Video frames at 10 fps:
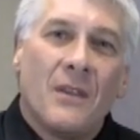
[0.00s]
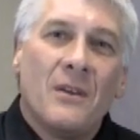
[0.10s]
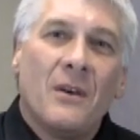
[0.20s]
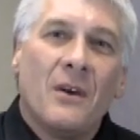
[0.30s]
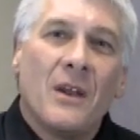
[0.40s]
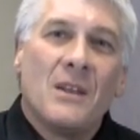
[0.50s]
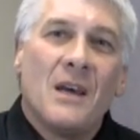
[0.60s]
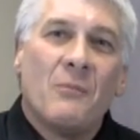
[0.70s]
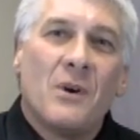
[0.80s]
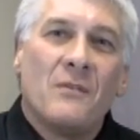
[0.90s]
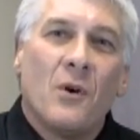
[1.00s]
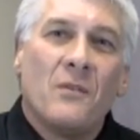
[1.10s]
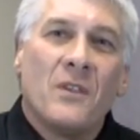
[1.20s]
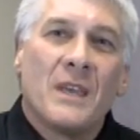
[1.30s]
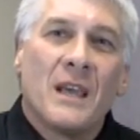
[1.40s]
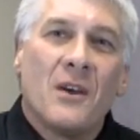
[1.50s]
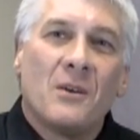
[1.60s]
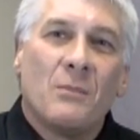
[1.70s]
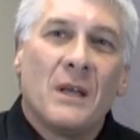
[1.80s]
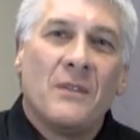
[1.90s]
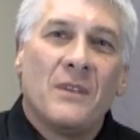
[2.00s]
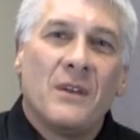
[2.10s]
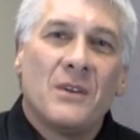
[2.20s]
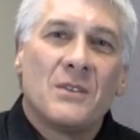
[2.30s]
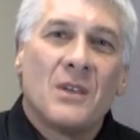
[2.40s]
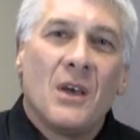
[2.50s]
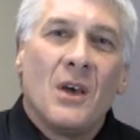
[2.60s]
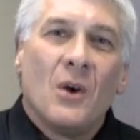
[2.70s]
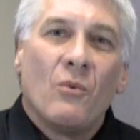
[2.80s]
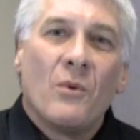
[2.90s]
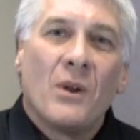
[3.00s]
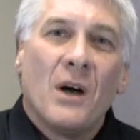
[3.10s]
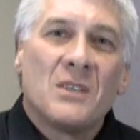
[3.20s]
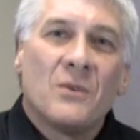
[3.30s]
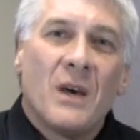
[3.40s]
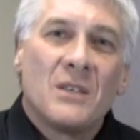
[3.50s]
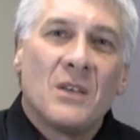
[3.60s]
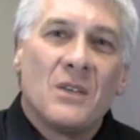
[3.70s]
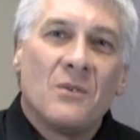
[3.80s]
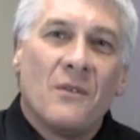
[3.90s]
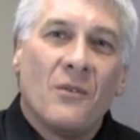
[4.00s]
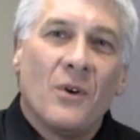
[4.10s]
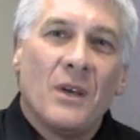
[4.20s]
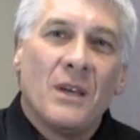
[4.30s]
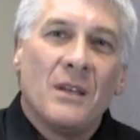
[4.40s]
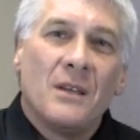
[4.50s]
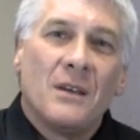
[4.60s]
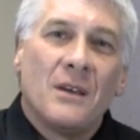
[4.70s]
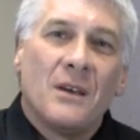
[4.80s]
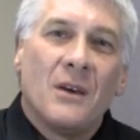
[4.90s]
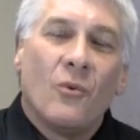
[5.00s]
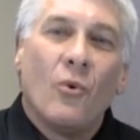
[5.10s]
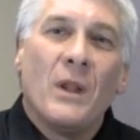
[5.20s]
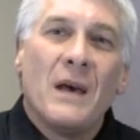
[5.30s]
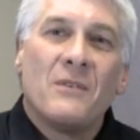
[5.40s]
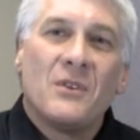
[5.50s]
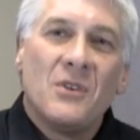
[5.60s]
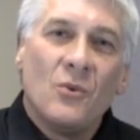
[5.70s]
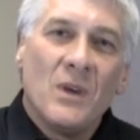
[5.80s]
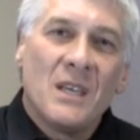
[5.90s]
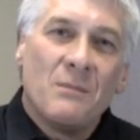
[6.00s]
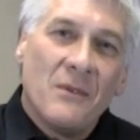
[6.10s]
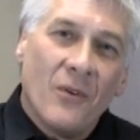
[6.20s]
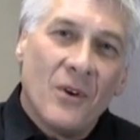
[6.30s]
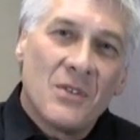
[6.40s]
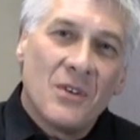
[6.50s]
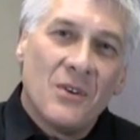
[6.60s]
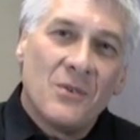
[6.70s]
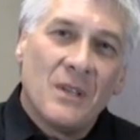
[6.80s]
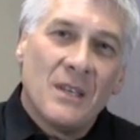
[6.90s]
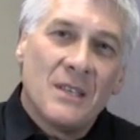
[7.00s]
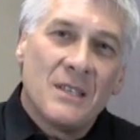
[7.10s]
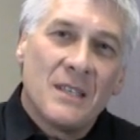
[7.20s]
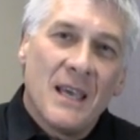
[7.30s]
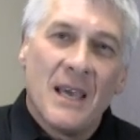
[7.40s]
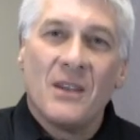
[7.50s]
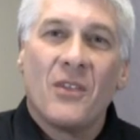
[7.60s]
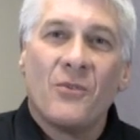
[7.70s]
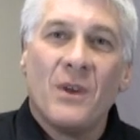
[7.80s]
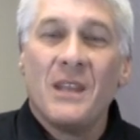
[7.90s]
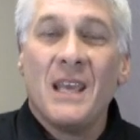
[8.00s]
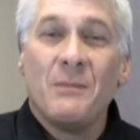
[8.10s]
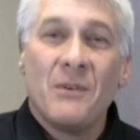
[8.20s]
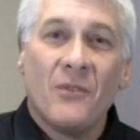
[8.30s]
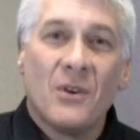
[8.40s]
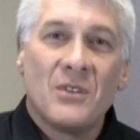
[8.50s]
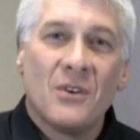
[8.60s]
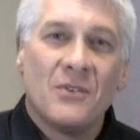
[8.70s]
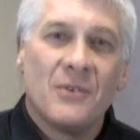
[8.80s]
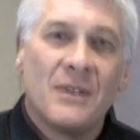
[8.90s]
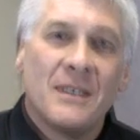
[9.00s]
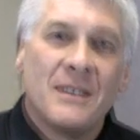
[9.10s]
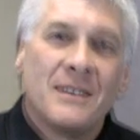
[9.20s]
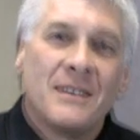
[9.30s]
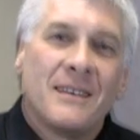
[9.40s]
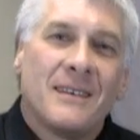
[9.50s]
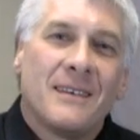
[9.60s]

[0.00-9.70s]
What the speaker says: There are a number of over-the-counter blood thinners we would also ask you to avoid. We'll have a 2-week before surgery list and a 3-day before surgery list.